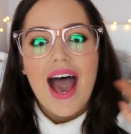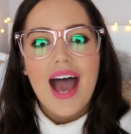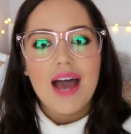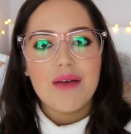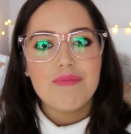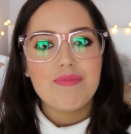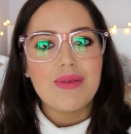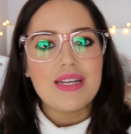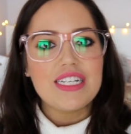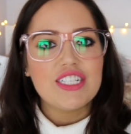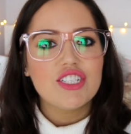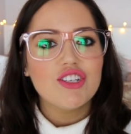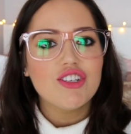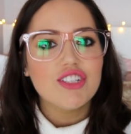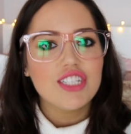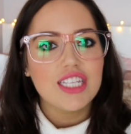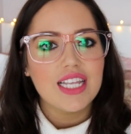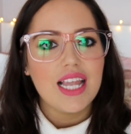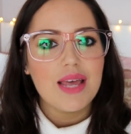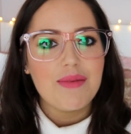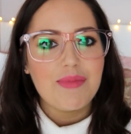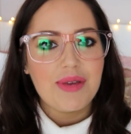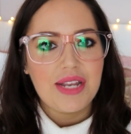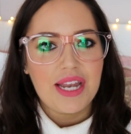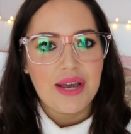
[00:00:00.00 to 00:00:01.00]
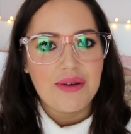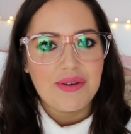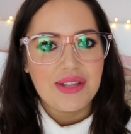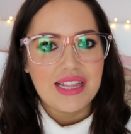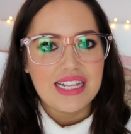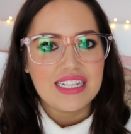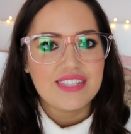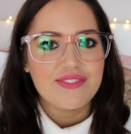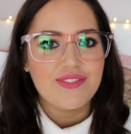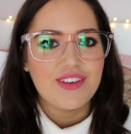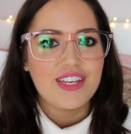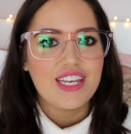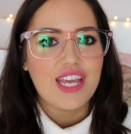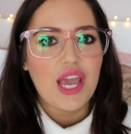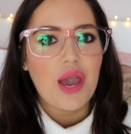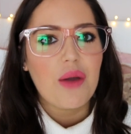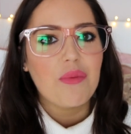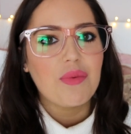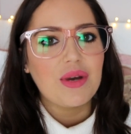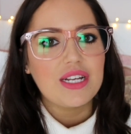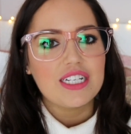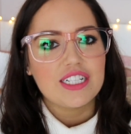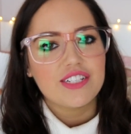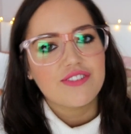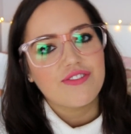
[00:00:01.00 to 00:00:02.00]
And be sure to let me know in this video
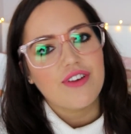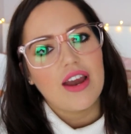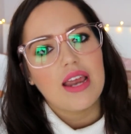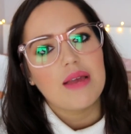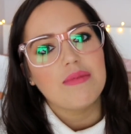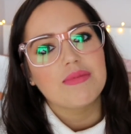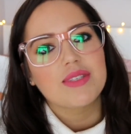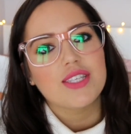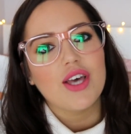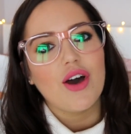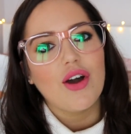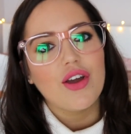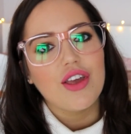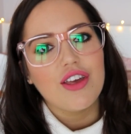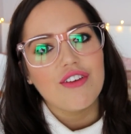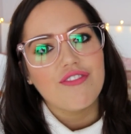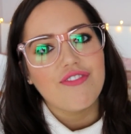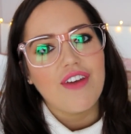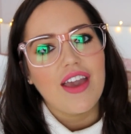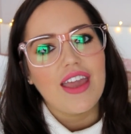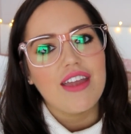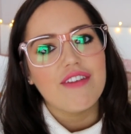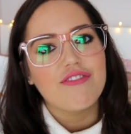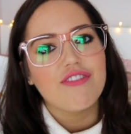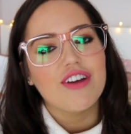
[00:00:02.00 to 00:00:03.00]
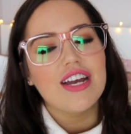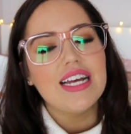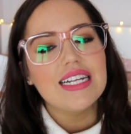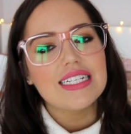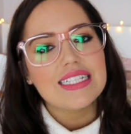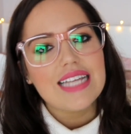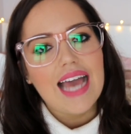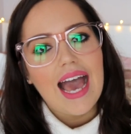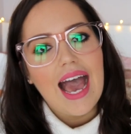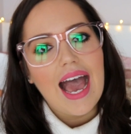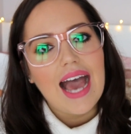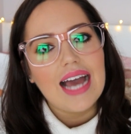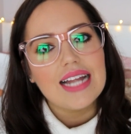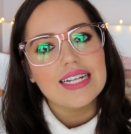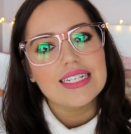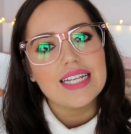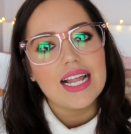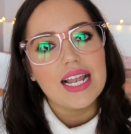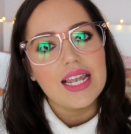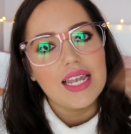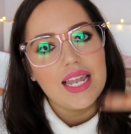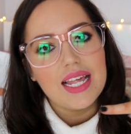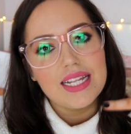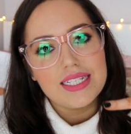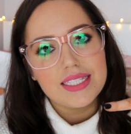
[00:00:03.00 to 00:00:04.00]
which frames are your favourite
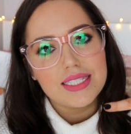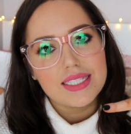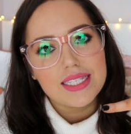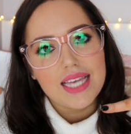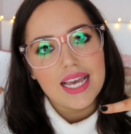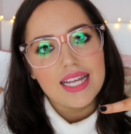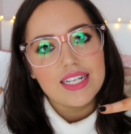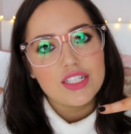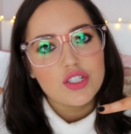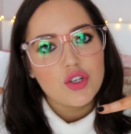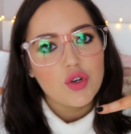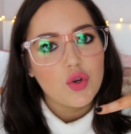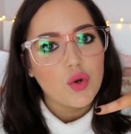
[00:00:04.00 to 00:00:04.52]
and let's get